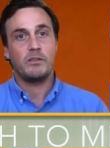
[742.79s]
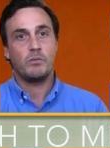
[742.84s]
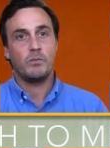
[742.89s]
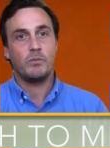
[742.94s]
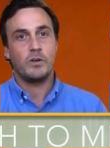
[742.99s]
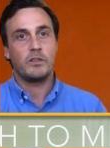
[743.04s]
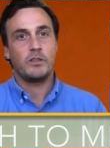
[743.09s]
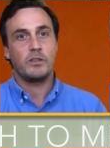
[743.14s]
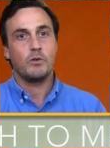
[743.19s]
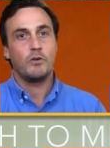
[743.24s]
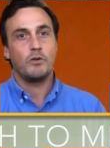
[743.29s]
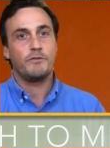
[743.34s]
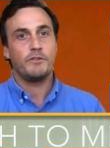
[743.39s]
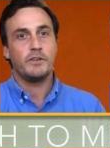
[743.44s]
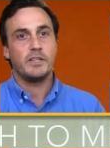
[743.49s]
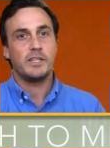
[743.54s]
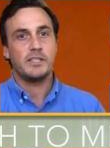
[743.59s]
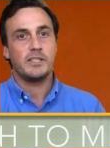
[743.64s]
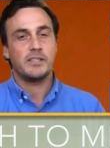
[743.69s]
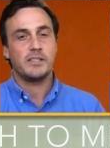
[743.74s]
with
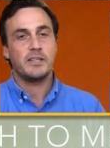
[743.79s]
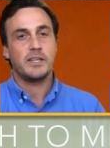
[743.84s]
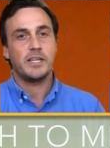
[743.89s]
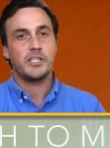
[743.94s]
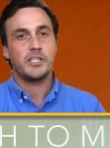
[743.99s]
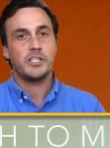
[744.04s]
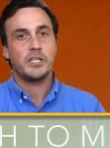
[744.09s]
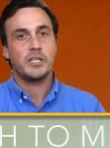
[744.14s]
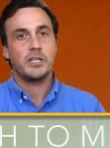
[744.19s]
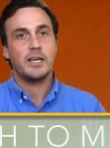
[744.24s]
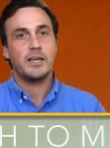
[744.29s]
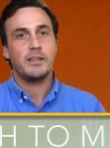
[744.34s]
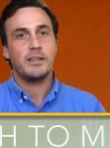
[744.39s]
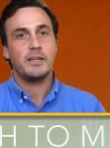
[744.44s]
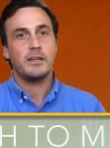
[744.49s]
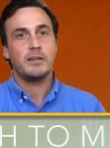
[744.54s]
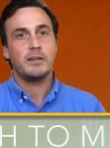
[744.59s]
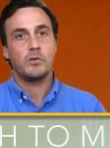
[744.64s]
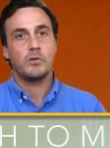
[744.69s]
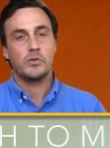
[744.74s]
orphan designation and
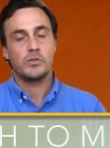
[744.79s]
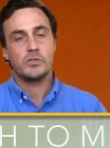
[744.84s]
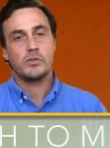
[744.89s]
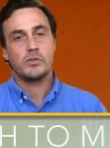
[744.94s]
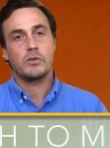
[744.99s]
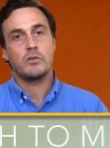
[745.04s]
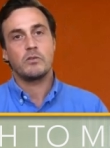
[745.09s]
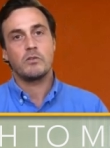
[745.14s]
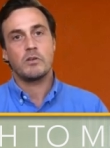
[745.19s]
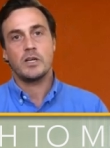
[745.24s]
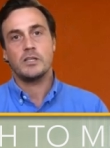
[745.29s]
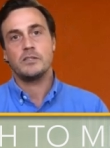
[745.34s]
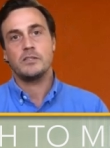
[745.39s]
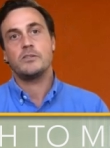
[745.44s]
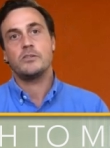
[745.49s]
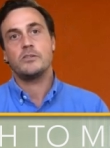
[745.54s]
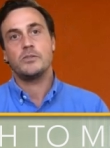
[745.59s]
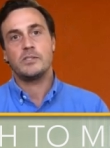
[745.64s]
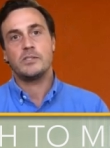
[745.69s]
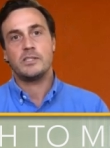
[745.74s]
then it also grants
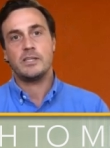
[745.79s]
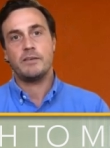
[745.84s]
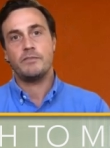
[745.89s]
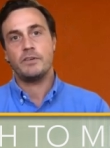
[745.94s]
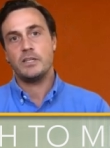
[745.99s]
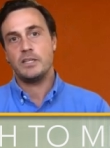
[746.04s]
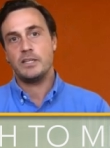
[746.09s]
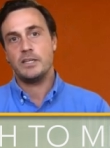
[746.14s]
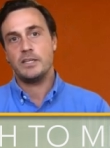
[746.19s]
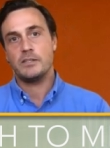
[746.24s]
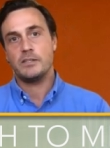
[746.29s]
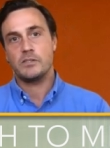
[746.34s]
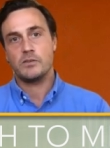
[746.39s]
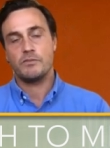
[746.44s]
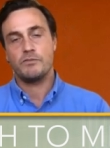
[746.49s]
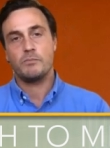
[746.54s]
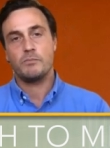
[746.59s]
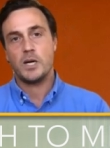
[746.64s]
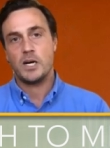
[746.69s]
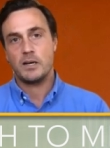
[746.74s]
you seven years
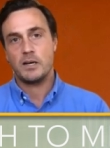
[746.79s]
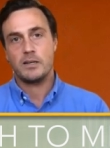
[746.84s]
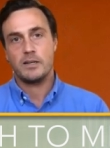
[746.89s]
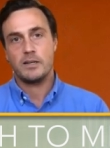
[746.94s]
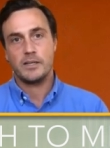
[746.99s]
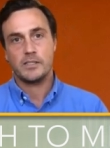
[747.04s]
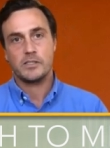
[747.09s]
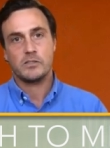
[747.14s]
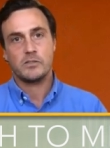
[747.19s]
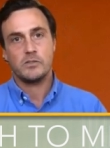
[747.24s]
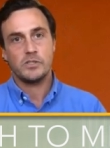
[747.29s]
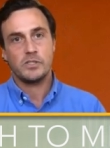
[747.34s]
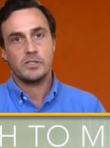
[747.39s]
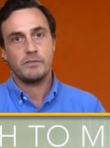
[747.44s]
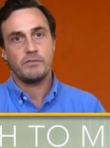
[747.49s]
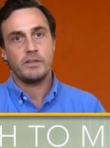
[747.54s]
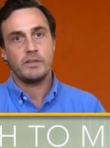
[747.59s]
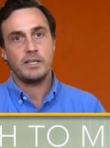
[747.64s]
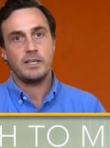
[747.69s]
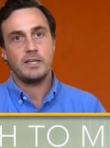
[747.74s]
of market
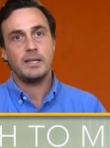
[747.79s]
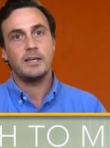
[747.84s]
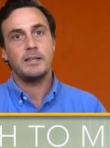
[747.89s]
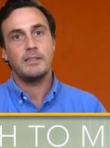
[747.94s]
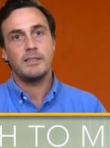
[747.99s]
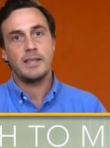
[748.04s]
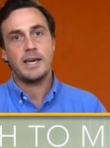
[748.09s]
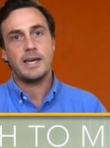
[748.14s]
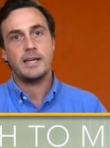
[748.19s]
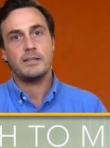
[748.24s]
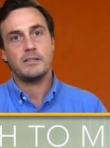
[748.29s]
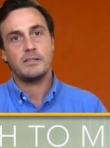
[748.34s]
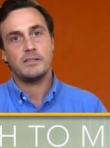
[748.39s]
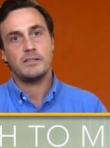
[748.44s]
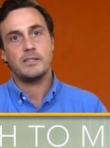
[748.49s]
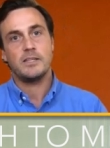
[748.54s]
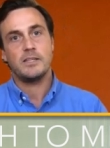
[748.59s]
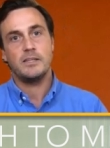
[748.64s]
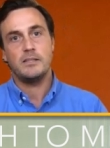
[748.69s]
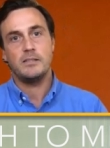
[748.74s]
exclusivity in that
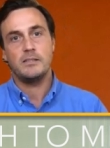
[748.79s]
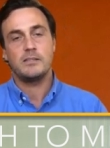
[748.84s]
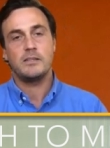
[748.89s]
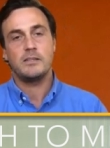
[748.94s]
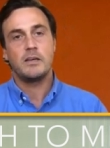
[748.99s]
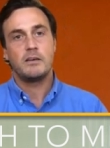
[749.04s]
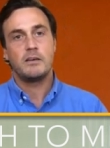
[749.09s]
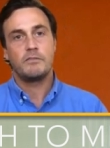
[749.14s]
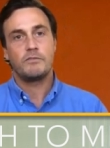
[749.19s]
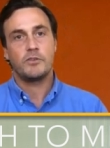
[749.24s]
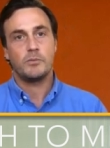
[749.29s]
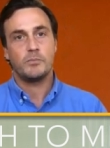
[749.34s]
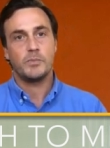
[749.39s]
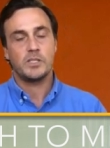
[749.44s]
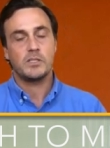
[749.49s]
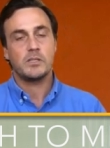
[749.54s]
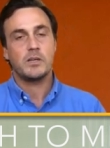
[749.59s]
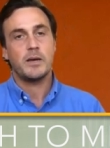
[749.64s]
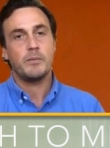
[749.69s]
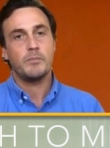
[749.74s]
disease from the
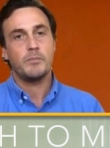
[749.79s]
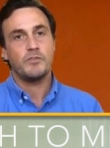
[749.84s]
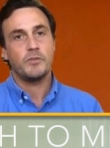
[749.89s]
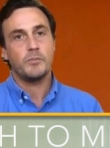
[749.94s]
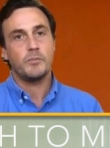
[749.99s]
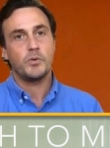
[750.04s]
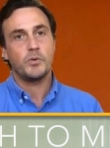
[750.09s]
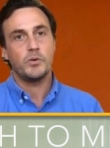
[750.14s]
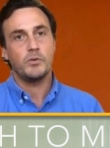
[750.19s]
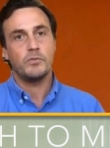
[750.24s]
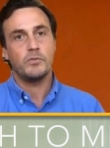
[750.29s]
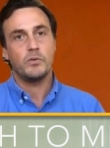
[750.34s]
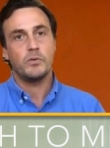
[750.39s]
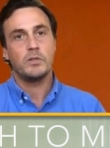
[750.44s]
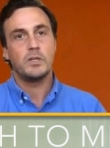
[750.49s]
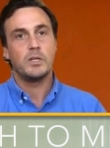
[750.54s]
time of approval